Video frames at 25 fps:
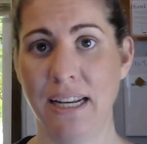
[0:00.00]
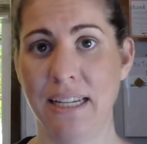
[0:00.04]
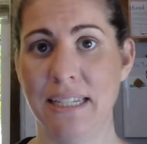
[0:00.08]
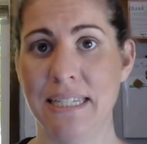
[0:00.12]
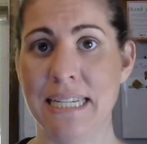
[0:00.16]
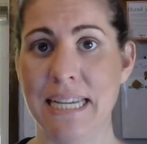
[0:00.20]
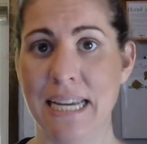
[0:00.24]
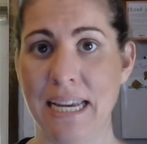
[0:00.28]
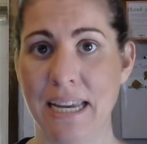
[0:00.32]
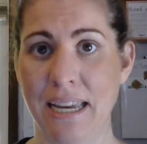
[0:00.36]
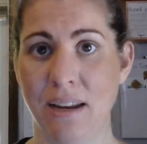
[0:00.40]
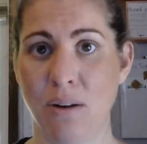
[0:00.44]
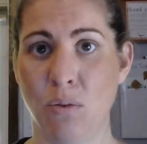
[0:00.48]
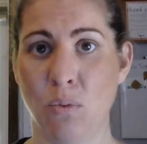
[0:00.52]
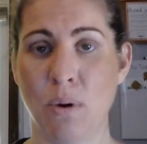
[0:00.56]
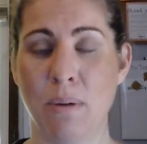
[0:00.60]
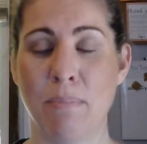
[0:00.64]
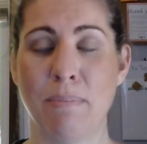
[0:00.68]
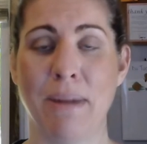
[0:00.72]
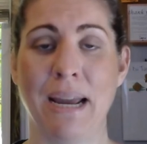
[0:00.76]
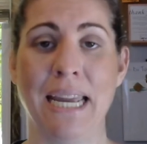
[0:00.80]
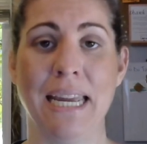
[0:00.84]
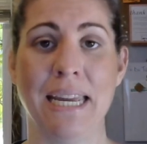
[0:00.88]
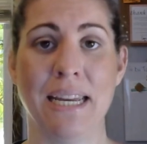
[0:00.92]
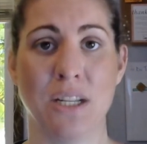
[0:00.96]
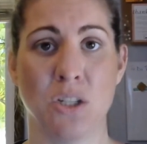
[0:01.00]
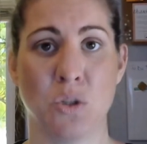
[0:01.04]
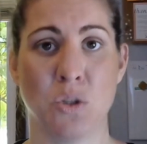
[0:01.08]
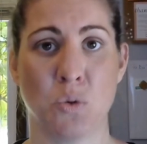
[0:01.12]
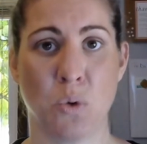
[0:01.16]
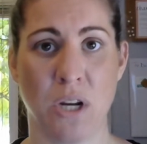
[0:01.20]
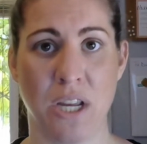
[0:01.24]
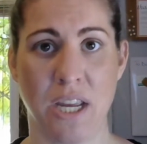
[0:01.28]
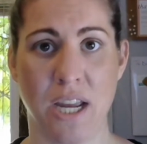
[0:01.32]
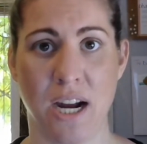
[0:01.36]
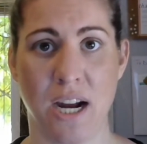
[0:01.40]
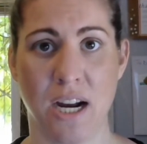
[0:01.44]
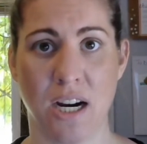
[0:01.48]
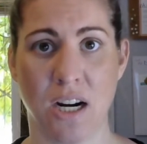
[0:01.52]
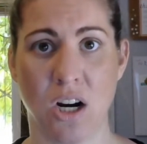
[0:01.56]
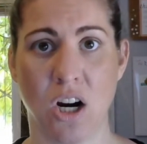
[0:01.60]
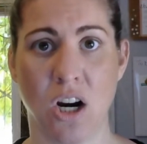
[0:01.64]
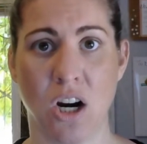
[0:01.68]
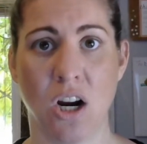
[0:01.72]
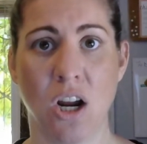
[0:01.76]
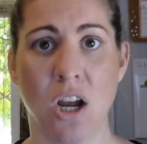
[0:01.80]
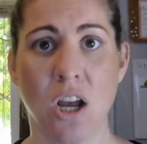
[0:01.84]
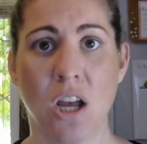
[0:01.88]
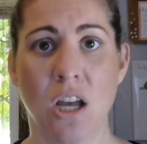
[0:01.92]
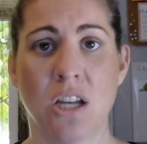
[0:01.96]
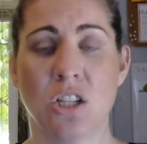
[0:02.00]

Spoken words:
did when my kids were younger.